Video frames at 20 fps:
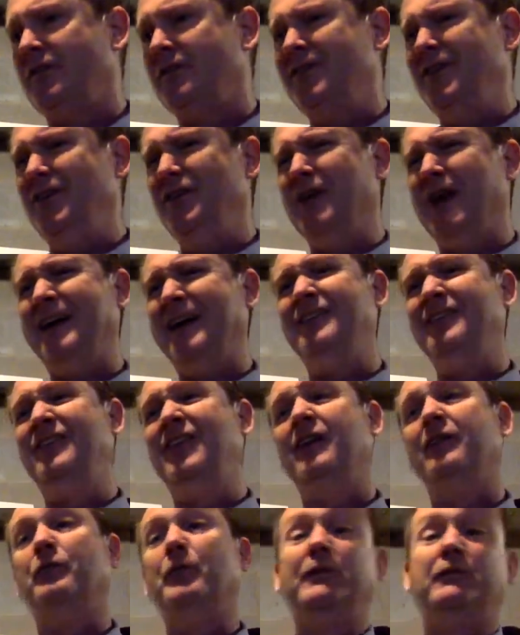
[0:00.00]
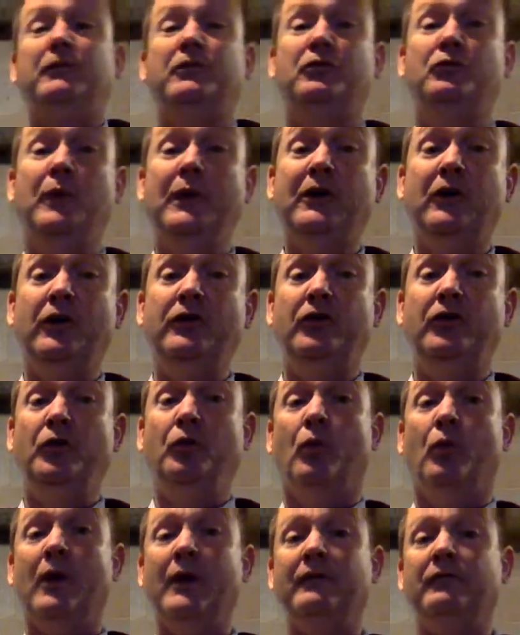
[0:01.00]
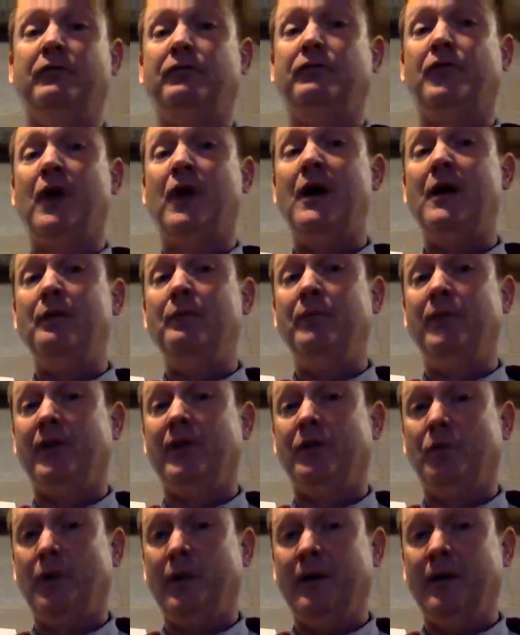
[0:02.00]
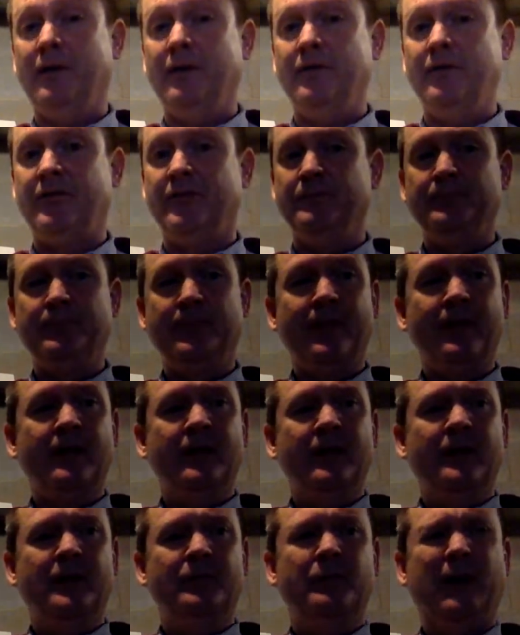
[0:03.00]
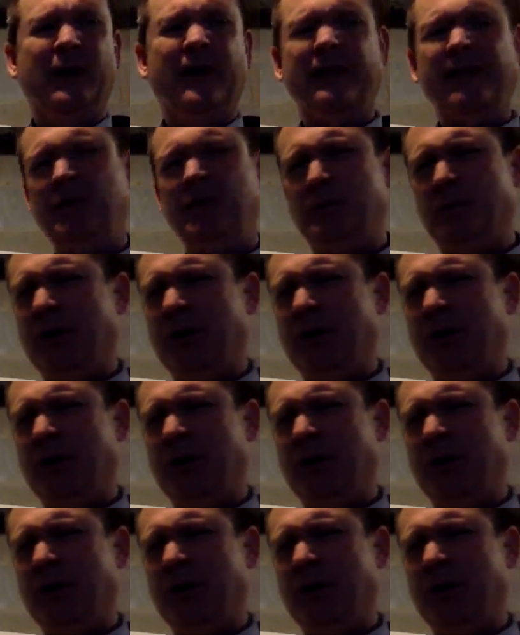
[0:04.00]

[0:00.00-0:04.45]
you had we could do one from the quiz, but I think you probably